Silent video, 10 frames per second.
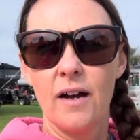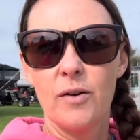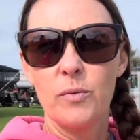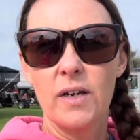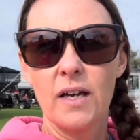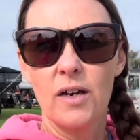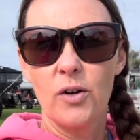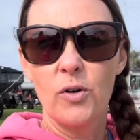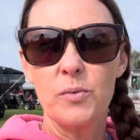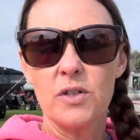We had
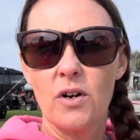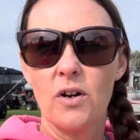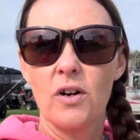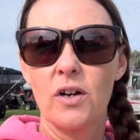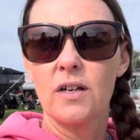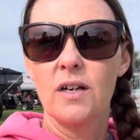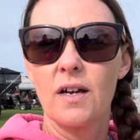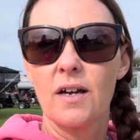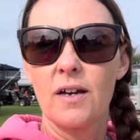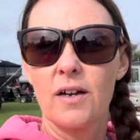hoped on
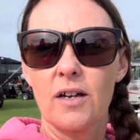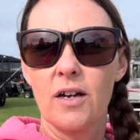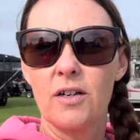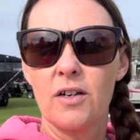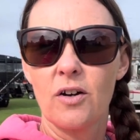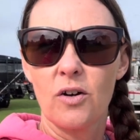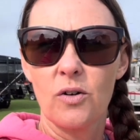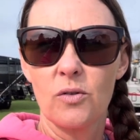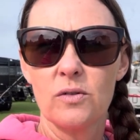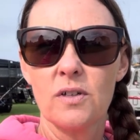cutting
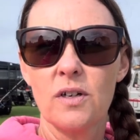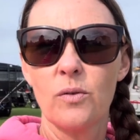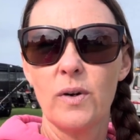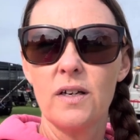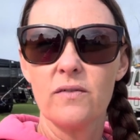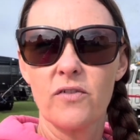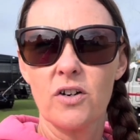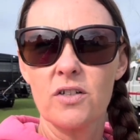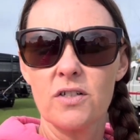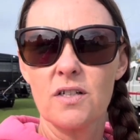our own wheat
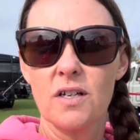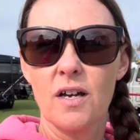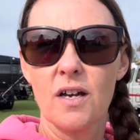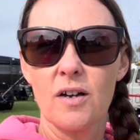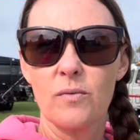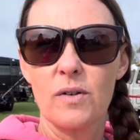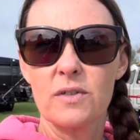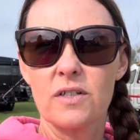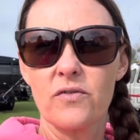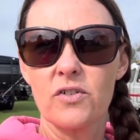first. Wheat
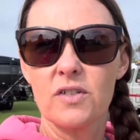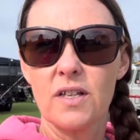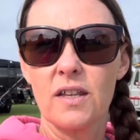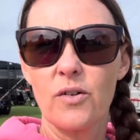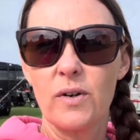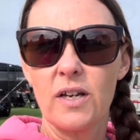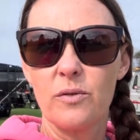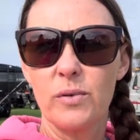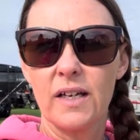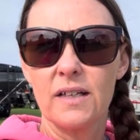was the first thing that we
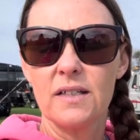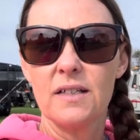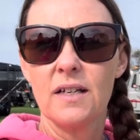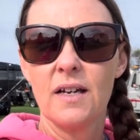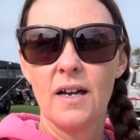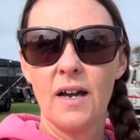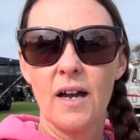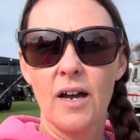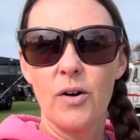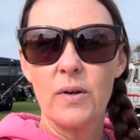had planted.
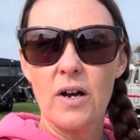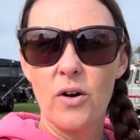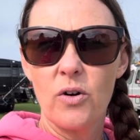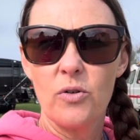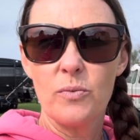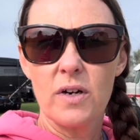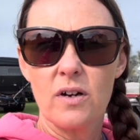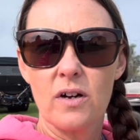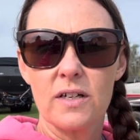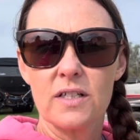We got home on
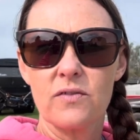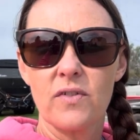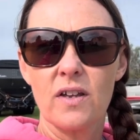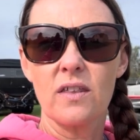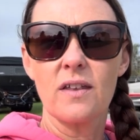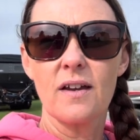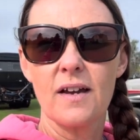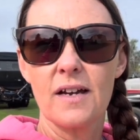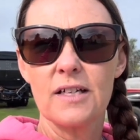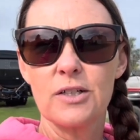August
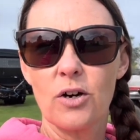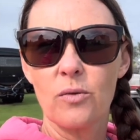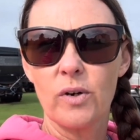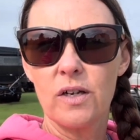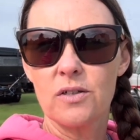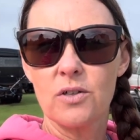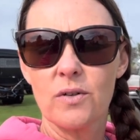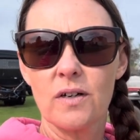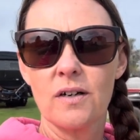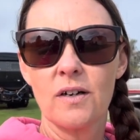5th, did our wheat
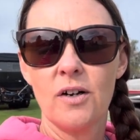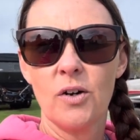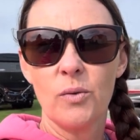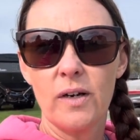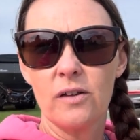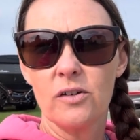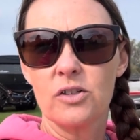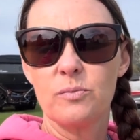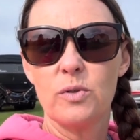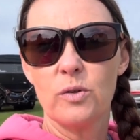tour. Wheat
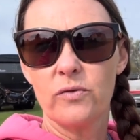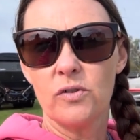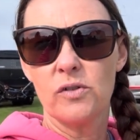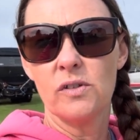looked beautiful.